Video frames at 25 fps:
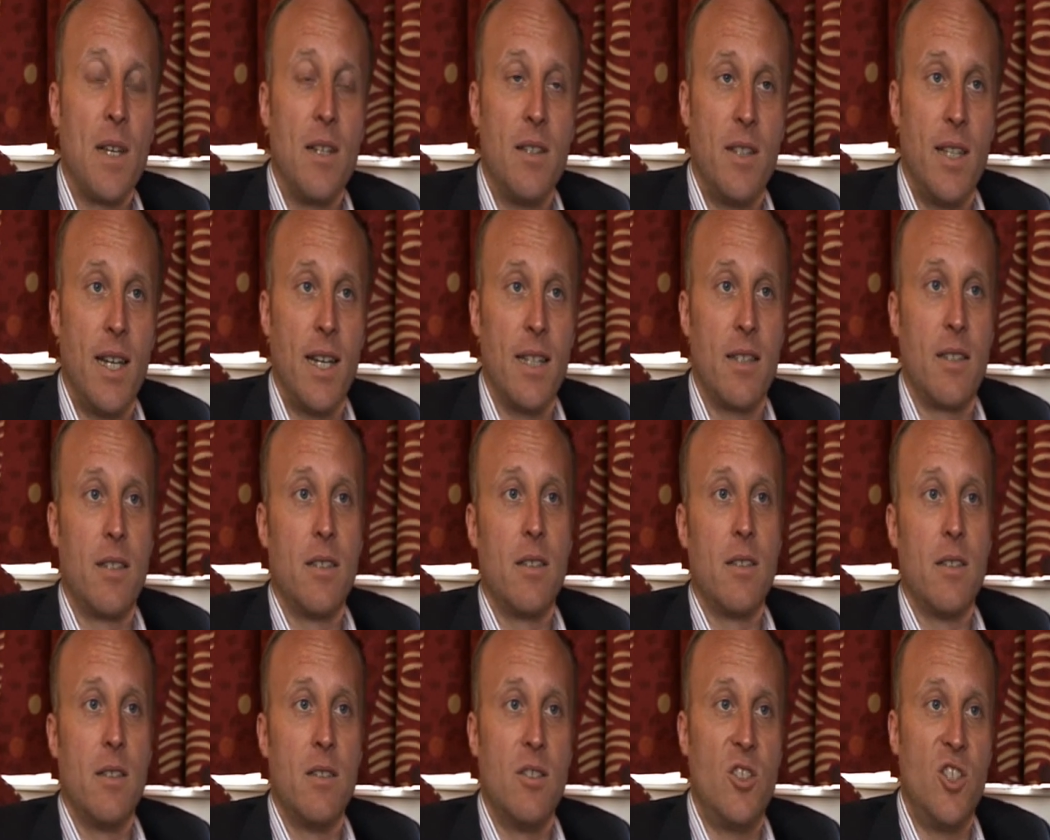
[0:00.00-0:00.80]
that
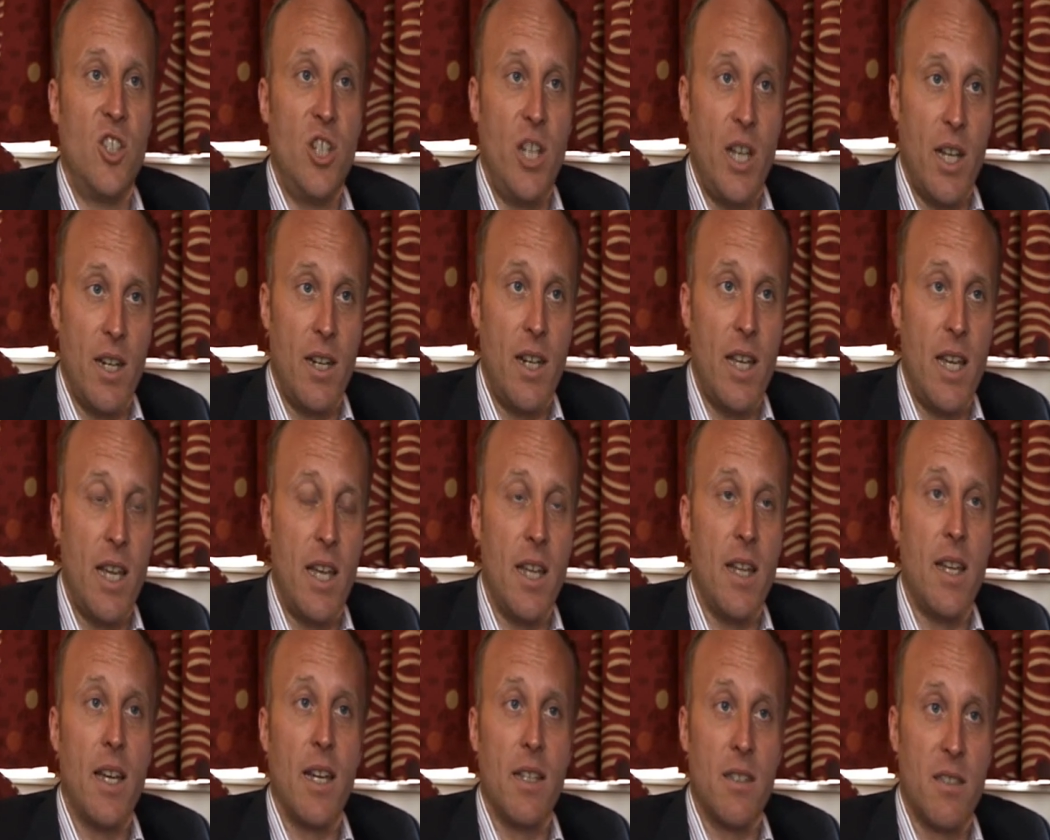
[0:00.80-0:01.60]

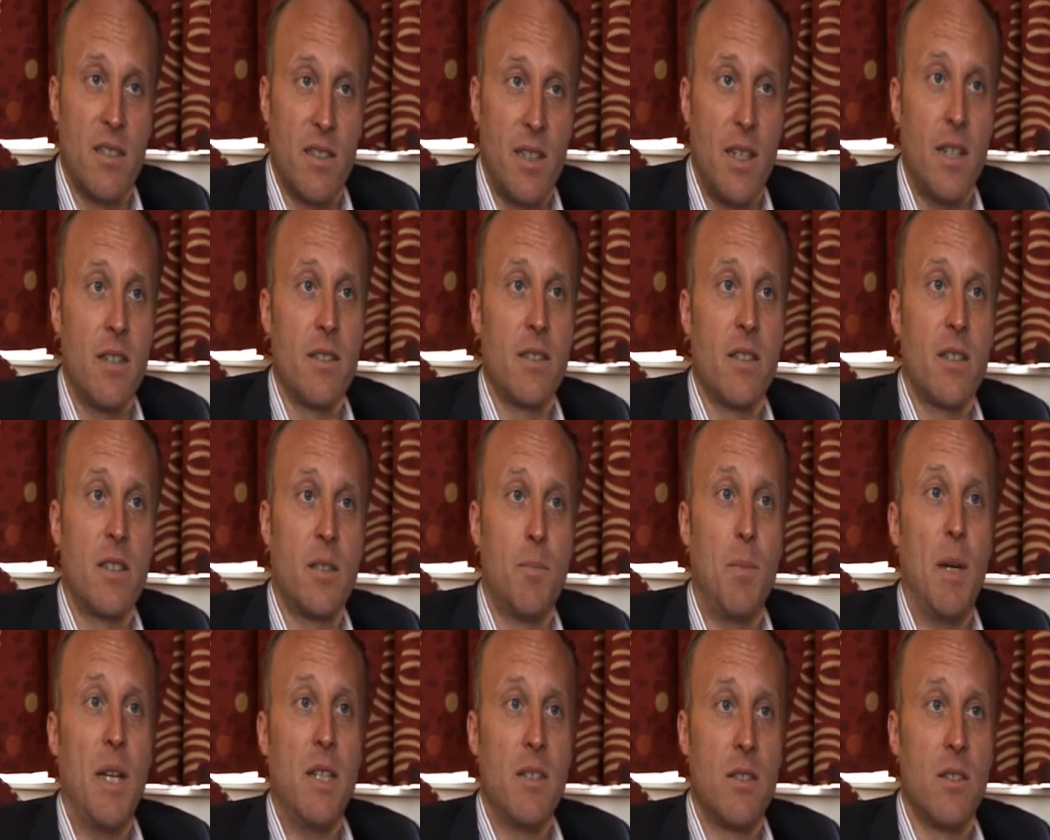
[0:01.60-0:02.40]
G&A and sales
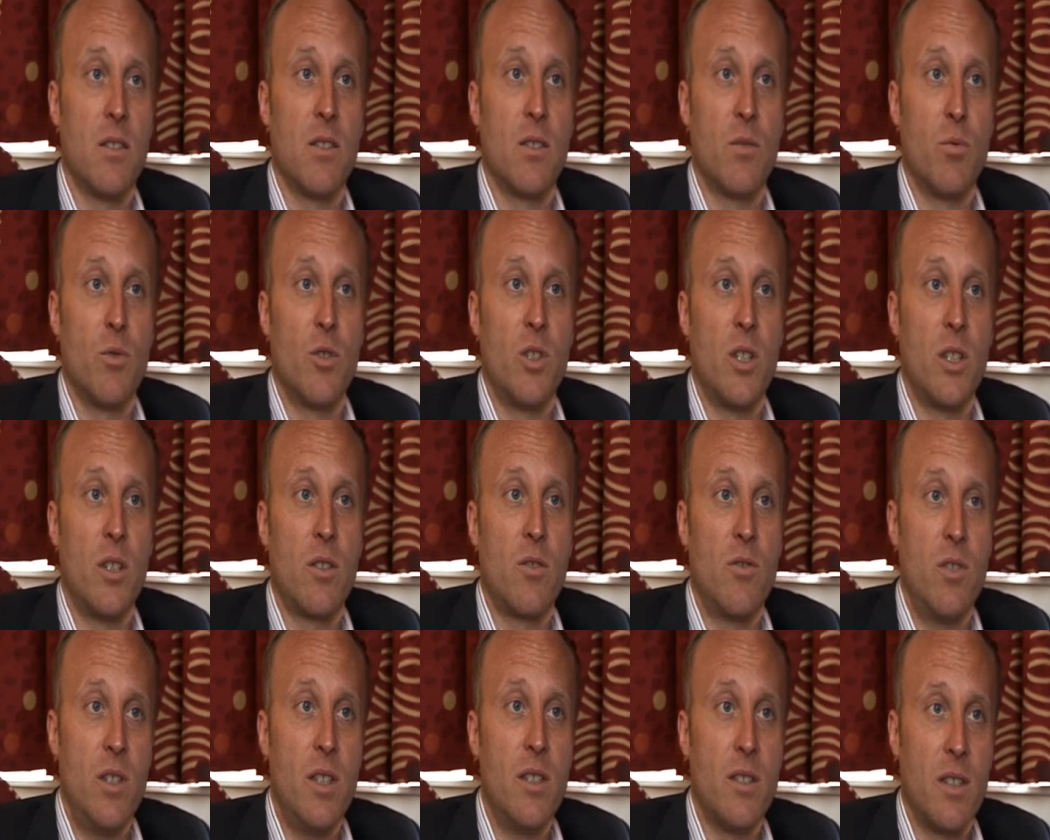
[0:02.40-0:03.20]
expenses were
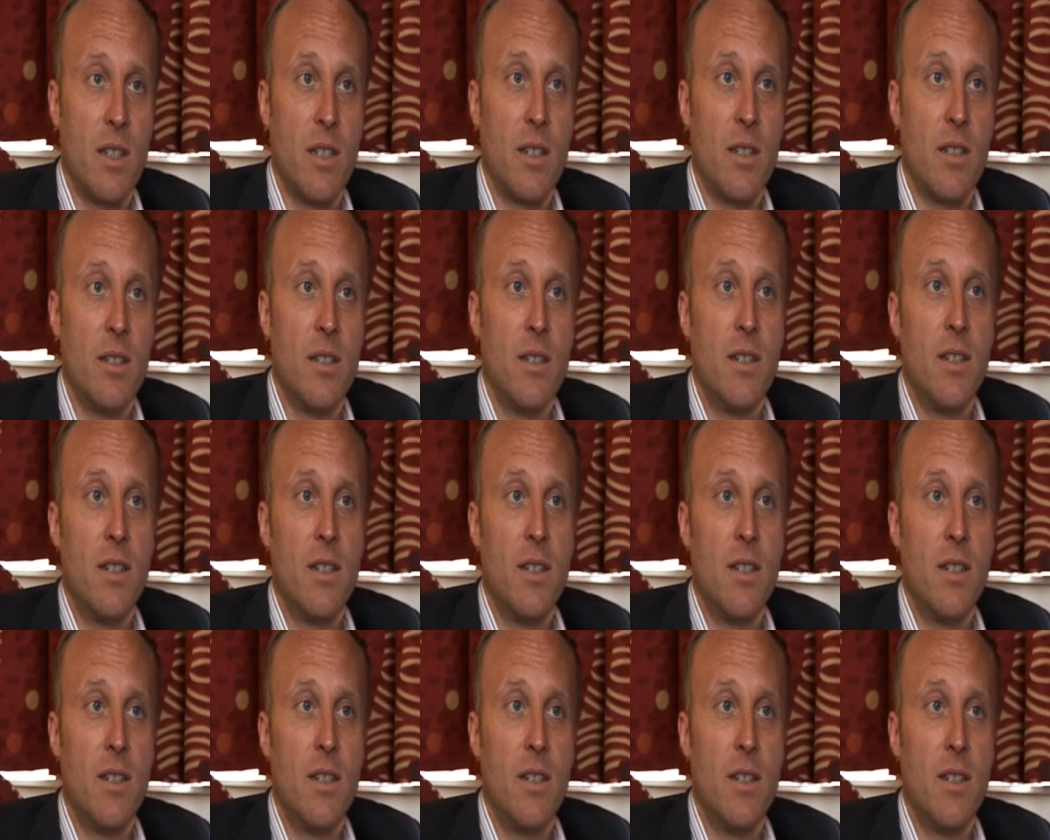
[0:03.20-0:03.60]
increasing.